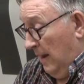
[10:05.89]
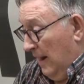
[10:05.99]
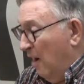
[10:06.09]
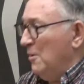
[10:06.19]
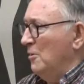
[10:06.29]

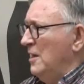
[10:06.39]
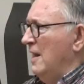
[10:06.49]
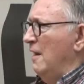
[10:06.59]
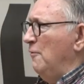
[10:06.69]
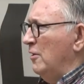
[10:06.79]
Now, you
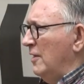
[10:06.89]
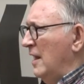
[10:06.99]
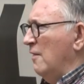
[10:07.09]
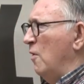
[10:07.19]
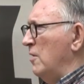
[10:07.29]
see, if you
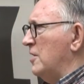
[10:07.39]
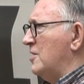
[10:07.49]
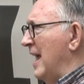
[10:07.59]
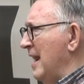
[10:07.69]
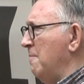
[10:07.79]
think of all the
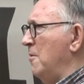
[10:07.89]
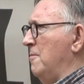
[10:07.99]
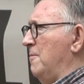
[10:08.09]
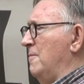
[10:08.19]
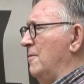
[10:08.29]

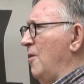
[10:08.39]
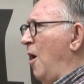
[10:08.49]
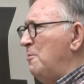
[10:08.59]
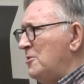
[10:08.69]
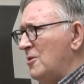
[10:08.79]
terrible
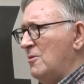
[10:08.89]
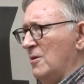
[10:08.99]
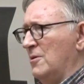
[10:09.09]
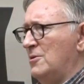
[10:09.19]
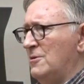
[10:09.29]

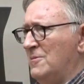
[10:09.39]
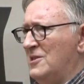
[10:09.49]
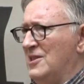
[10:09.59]
obstacles,